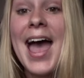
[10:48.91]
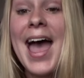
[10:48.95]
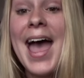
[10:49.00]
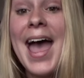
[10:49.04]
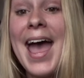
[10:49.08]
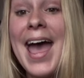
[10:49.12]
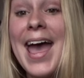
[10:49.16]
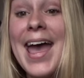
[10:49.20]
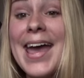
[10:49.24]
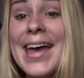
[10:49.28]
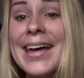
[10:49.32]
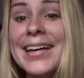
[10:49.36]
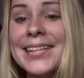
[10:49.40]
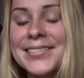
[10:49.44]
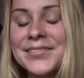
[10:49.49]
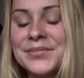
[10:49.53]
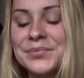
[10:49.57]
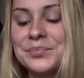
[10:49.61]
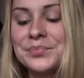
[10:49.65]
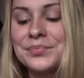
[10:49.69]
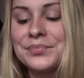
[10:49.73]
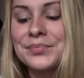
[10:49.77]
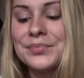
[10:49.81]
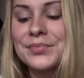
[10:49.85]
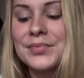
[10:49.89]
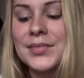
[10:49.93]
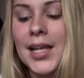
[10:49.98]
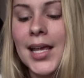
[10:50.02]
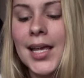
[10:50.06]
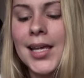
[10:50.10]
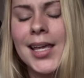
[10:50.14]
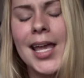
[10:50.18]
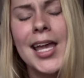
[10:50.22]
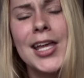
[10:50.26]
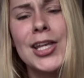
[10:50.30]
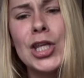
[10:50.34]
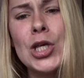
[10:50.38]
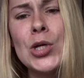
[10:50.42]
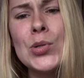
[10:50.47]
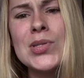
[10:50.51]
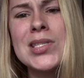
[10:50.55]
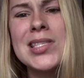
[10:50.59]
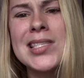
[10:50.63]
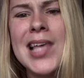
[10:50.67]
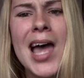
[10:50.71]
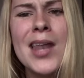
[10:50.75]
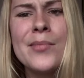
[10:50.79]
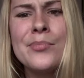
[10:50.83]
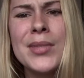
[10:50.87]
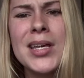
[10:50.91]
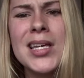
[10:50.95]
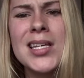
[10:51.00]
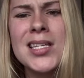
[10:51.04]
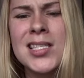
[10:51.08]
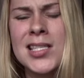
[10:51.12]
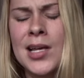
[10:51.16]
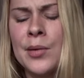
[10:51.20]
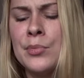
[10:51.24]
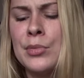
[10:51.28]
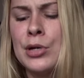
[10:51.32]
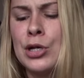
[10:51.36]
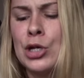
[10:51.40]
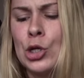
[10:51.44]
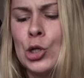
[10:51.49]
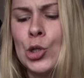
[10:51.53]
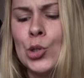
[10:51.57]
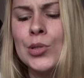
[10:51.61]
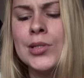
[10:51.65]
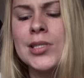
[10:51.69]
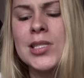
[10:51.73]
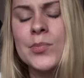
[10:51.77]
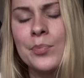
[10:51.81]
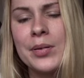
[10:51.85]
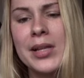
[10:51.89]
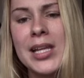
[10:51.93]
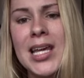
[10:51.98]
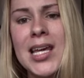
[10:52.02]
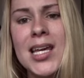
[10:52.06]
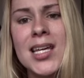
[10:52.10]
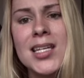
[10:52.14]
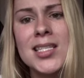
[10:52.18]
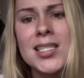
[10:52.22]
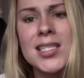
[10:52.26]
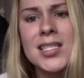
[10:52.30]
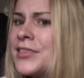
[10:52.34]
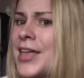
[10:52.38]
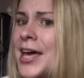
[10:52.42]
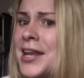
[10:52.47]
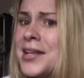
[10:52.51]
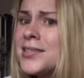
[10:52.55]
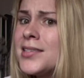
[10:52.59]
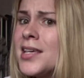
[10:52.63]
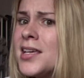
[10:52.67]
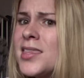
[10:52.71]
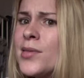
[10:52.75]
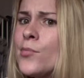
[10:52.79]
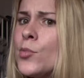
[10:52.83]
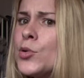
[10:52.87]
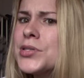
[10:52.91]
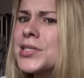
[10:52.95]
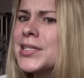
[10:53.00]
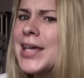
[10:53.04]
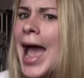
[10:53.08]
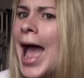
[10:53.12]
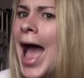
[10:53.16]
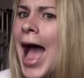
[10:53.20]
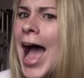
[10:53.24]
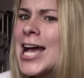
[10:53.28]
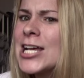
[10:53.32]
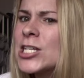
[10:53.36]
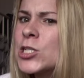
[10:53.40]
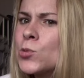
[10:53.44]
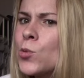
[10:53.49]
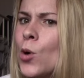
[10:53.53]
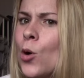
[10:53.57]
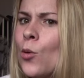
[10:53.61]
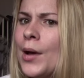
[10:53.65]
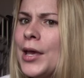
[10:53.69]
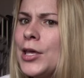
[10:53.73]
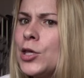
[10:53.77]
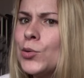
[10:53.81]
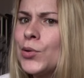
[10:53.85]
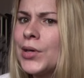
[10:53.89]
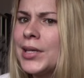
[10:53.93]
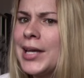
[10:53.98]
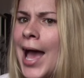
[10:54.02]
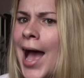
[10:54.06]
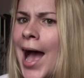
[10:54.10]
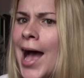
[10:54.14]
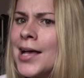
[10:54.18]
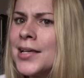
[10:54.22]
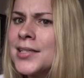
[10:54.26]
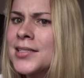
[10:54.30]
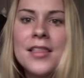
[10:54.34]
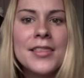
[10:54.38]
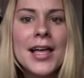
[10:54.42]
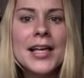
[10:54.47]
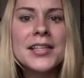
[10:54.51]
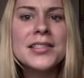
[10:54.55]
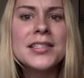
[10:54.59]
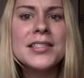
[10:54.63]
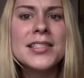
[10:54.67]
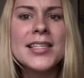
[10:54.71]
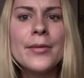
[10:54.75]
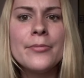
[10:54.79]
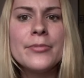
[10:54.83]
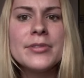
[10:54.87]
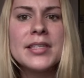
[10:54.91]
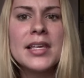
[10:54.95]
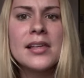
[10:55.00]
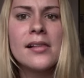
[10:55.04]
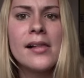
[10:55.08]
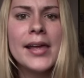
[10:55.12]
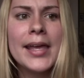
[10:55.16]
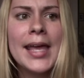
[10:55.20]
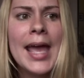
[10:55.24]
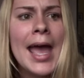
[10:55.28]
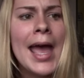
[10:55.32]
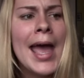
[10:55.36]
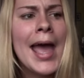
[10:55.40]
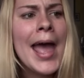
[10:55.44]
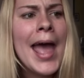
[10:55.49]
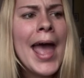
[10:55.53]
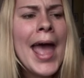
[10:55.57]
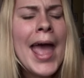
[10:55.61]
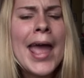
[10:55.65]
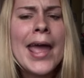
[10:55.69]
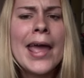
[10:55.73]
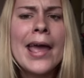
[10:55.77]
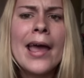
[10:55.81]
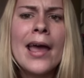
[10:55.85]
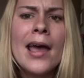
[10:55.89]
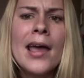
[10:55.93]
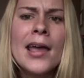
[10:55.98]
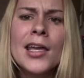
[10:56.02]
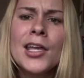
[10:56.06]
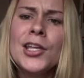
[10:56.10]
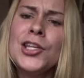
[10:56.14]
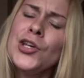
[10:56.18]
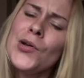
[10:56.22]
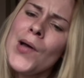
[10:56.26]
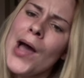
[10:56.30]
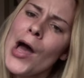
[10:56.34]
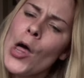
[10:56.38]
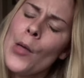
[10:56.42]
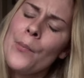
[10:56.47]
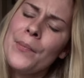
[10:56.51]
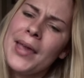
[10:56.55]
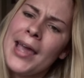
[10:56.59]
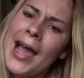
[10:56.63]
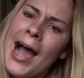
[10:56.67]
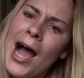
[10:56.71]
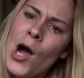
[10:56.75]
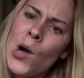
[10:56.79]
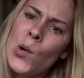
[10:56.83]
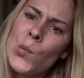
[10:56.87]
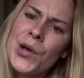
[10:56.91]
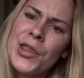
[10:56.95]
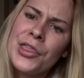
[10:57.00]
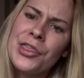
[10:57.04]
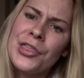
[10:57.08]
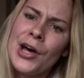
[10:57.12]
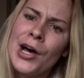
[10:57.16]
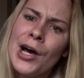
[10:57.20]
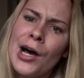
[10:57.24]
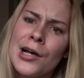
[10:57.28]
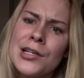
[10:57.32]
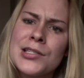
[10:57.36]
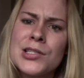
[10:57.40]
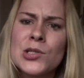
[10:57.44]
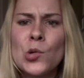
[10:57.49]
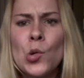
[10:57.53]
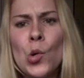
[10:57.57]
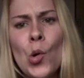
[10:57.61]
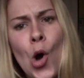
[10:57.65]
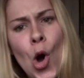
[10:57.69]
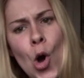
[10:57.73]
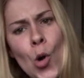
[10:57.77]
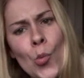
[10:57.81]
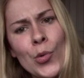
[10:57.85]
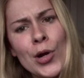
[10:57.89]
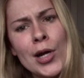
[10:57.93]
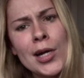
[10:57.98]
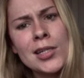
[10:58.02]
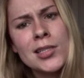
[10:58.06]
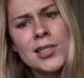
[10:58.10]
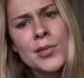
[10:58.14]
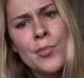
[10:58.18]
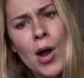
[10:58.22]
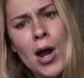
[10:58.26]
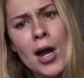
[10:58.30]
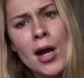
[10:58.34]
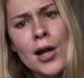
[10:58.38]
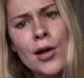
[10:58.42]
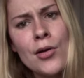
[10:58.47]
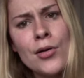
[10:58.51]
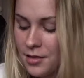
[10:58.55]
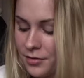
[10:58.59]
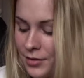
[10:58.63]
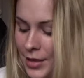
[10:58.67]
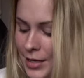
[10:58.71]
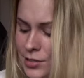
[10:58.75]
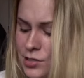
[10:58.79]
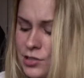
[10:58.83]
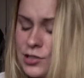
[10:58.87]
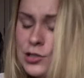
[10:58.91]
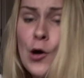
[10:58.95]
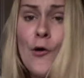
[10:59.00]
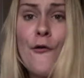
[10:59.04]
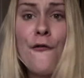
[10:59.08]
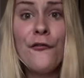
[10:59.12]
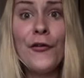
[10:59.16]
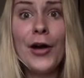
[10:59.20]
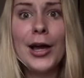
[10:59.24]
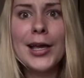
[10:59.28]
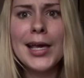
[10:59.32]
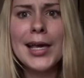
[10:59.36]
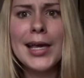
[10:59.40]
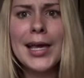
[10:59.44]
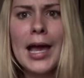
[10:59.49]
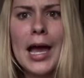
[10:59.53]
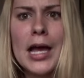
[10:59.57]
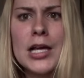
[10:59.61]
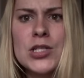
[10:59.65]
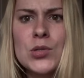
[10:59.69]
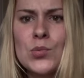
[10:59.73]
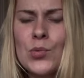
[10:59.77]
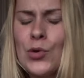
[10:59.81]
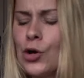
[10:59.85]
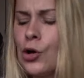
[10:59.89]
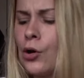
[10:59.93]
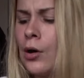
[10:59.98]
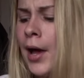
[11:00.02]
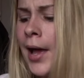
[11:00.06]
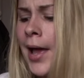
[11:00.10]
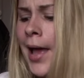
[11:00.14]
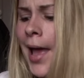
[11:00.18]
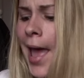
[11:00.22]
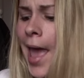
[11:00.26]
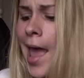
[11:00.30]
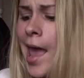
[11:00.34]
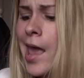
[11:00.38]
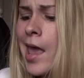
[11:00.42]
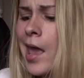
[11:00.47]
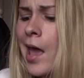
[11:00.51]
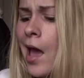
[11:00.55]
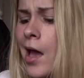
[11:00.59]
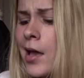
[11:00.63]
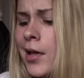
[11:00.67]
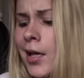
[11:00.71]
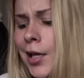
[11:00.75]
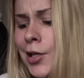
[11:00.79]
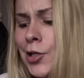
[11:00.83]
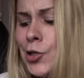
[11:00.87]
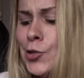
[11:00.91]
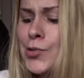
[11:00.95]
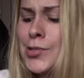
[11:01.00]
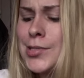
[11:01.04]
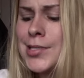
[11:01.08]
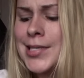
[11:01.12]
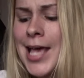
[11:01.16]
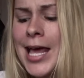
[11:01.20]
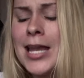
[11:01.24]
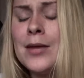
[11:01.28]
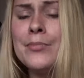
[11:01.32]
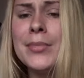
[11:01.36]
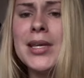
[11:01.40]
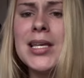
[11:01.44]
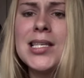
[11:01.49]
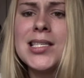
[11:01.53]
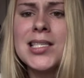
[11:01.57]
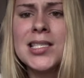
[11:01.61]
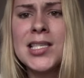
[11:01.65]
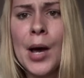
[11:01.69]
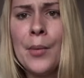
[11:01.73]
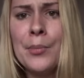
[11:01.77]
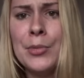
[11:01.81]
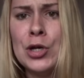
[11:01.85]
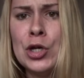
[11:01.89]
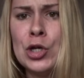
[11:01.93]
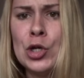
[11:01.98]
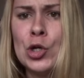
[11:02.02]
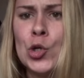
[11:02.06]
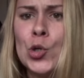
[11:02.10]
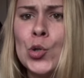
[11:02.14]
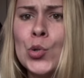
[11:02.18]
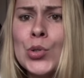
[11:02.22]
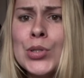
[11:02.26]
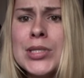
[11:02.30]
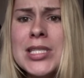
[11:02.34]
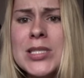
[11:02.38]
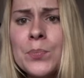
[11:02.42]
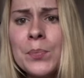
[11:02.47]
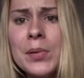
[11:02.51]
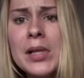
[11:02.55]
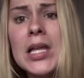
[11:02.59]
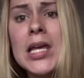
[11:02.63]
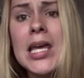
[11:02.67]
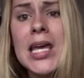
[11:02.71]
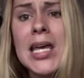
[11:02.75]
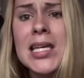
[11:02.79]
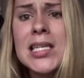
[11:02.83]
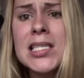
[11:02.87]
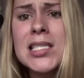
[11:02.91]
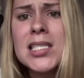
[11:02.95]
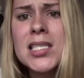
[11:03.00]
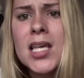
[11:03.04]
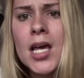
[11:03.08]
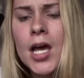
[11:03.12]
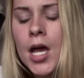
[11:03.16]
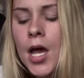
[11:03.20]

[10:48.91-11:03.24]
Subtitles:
Hey, can you send me some nudes, please? That is like the most casual way you can ask. That's the same as saying like, hey, can you help me out with the school homework tomorrow? Like so fucking casual. Hey, can you send me some nudes, please?